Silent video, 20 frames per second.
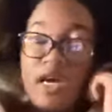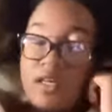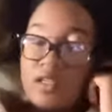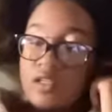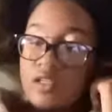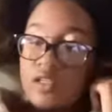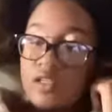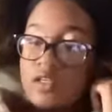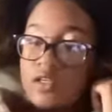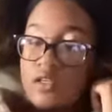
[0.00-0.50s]
I
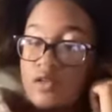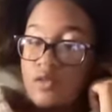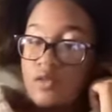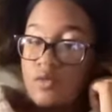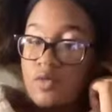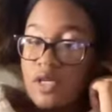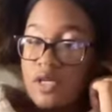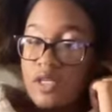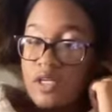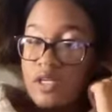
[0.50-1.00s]
think
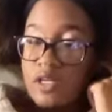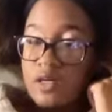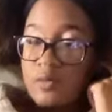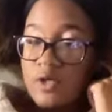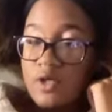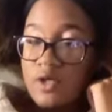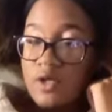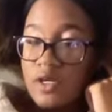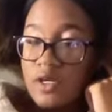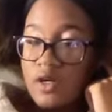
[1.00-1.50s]
what I like
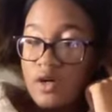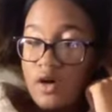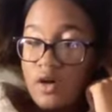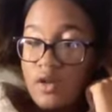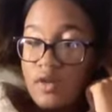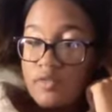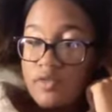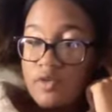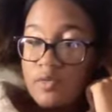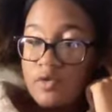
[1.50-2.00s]
about like
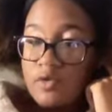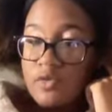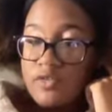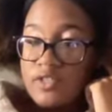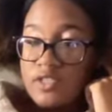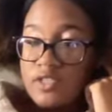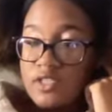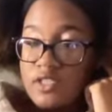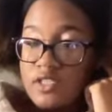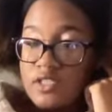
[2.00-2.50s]
all of the
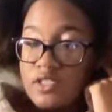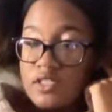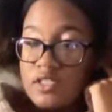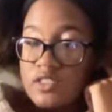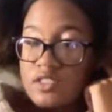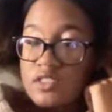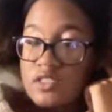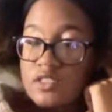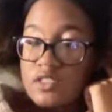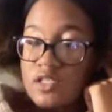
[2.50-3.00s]
movies in a
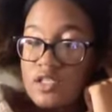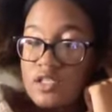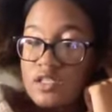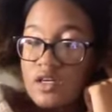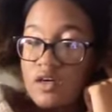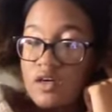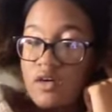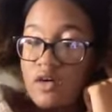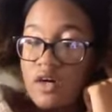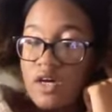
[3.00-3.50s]
sense is that
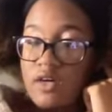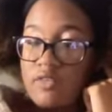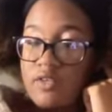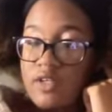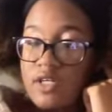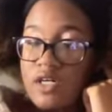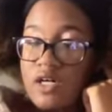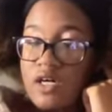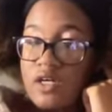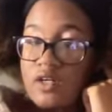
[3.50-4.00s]
they all have
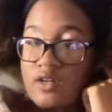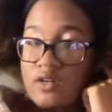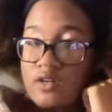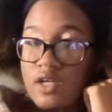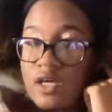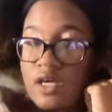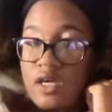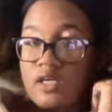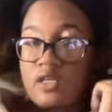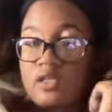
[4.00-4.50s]
like an
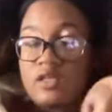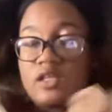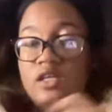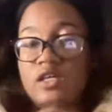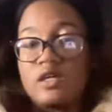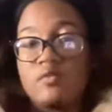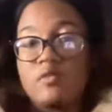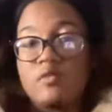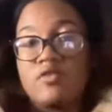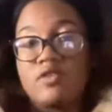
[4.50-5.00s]
underlying
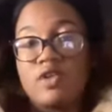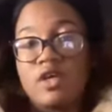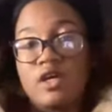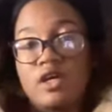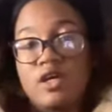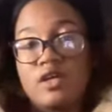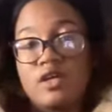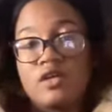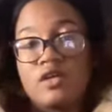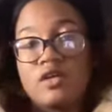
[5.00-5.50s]
theme of
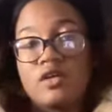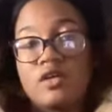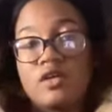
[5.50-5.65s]
like